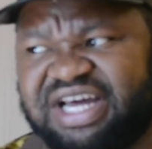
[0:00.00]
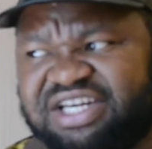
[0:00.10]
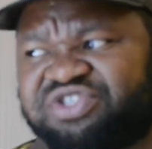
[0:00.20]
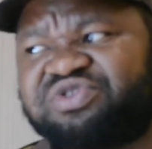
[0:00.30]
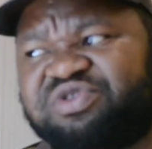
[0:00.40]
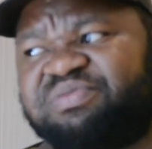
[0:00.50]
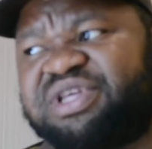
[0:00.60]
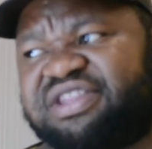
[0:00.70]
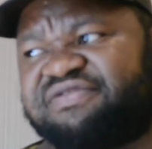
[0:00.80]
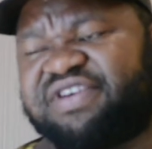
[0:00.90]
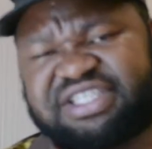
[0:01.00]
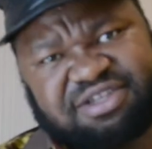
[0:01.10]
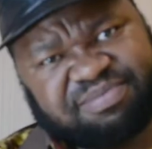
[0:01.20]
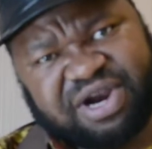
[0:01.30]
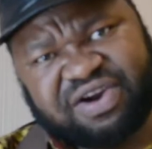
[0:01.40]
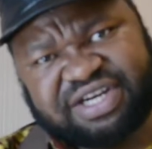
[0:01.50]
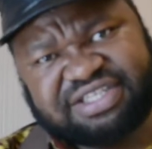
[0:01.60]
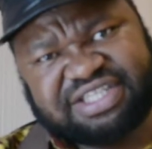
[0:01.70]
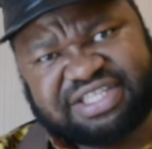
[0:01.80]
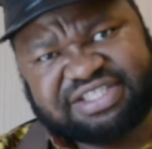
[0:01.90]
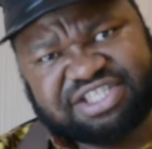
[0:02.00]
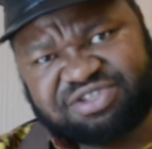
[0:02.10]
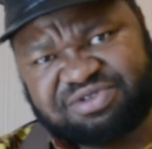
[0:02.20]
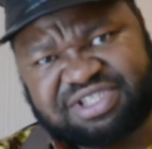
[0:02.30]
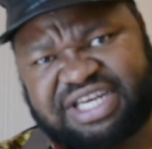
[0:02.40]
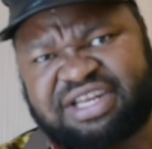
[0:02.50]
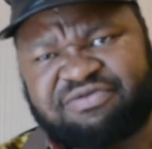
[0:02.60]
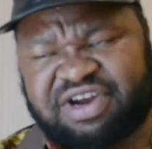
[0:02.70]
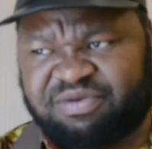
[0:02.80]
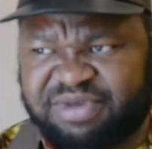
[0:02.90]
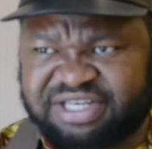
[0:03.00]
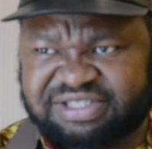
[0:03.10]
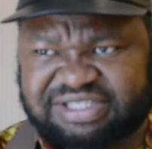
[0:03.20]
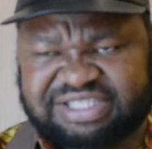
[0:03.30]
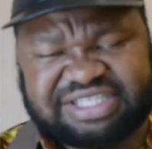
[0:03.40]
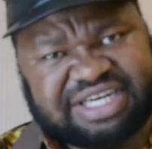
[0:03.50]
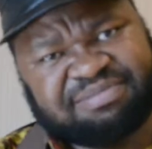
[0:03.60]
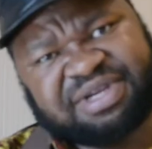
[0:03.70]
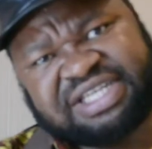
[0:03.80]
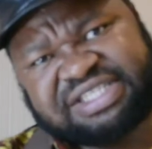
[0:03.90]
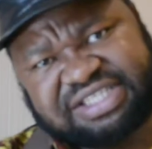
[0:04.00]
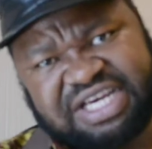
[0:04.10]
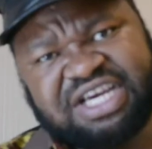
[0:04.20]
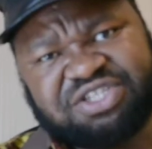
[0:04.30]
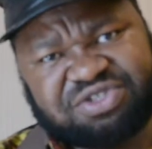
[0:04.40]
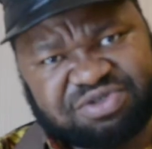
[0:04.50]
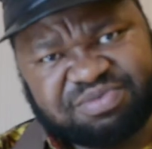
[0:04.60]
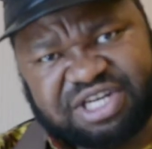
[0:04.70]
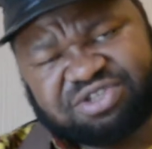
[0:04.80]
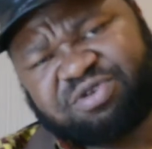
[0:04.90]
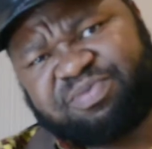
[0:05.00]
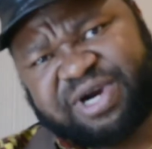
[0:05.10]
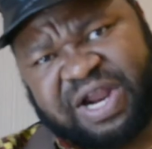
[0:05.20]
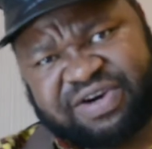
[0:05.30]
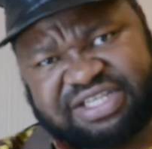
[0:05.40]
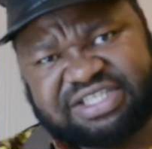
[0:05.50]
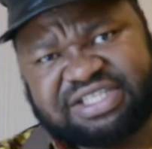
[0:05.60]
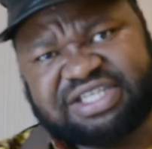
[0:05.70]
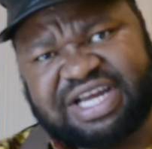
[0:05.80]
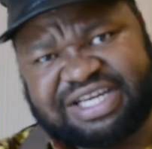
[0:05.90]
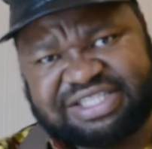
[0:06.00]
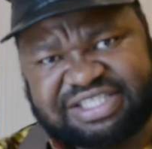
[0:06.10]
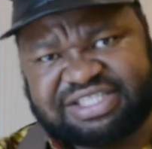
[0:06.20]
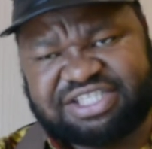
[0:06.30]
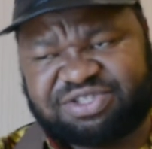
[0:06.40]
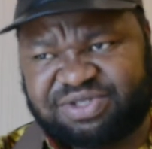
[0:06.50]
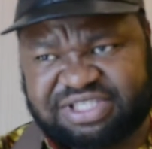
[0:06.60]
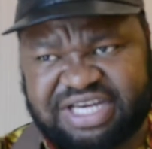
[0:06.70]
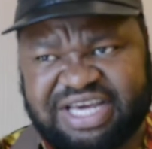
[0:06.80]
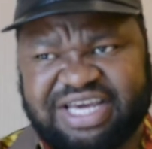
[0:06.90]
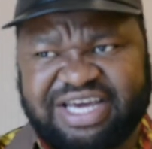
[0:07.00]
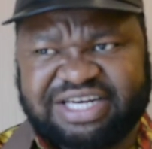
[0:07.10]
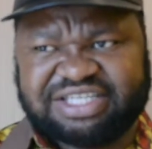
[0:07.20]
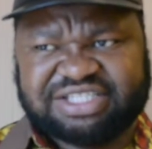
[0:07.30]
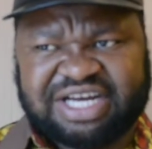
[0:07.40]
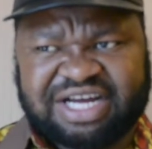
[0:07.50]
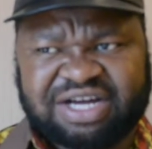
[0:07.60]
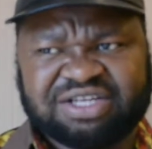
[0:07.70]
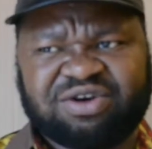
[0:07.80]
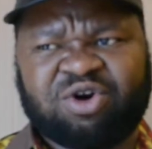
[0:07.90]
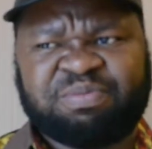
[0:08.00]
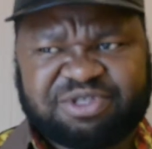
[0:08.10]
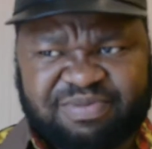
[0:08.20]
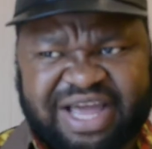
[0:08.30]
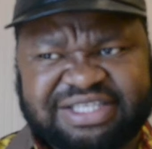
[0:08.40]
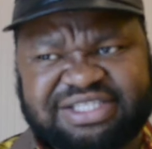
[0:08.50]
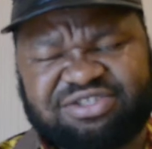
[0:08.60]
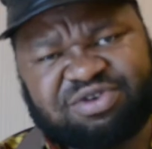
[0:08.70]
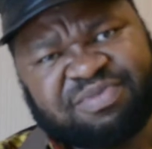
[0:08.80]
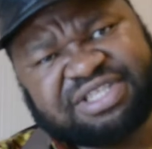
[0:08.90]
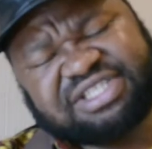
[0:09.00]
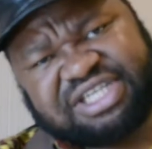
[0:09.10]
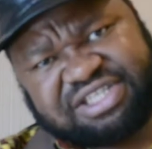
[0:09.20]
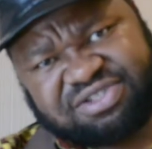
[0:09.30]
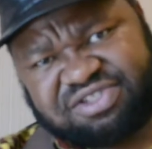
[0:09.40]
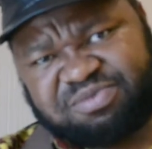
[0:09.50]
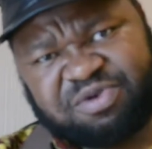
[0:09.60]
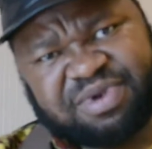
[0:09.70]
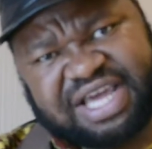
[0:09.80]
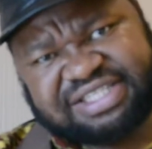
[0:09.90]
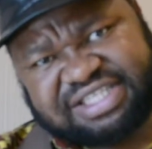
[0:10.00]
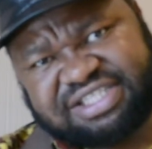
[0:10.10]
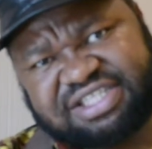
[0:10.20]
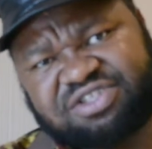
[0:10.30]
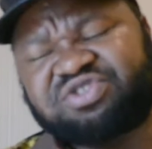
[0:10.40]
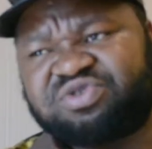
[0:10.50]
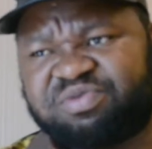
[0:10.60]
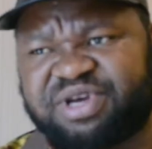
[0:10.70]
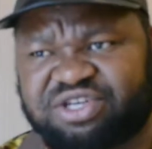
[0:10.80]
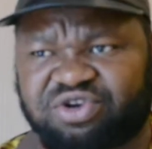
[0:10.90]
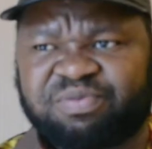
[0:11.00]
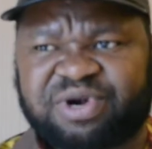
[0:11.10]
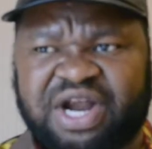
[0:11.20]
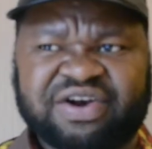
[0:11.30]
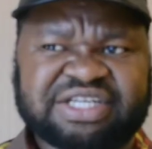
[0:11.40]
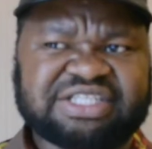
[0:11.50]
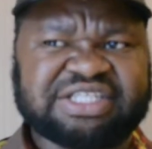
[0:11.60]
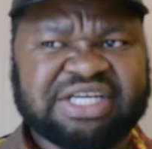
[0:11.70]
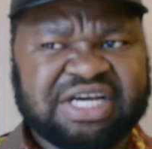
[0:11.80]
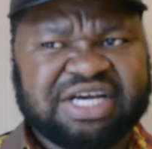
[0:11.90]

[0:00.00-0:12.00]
should be the first priority in these issues, and environmental sustainability should be a top priority in these issues, and optimizing domestic resource mobilization should be a top priority